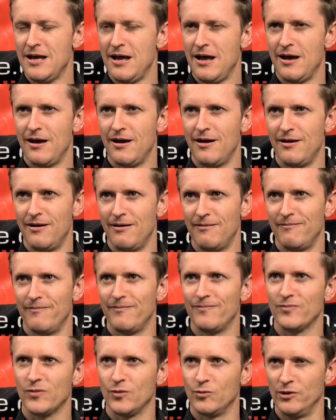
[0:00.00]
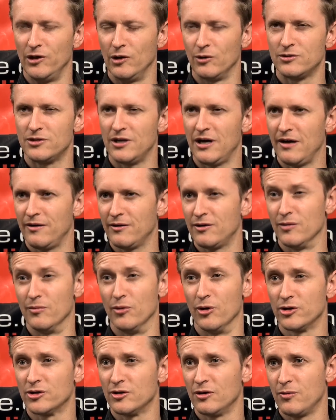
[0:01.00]
Um, we looked at other
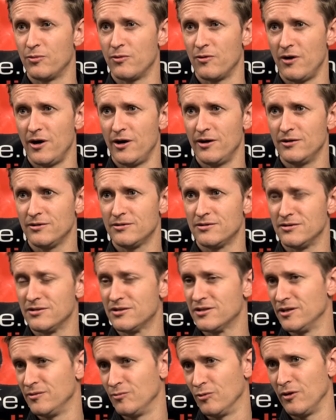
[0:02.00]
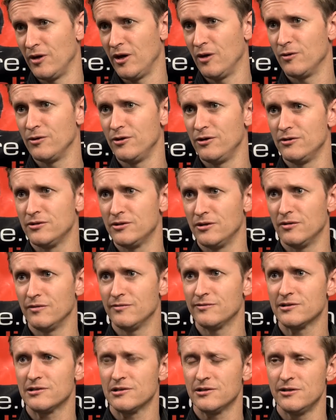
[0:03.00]
commercial operators and seen what they were using
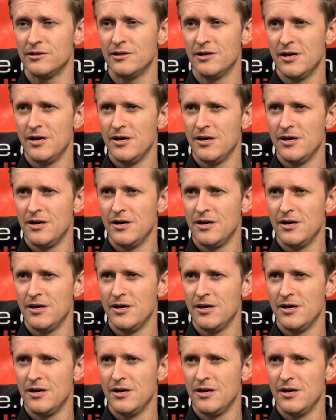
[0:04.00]
obviously.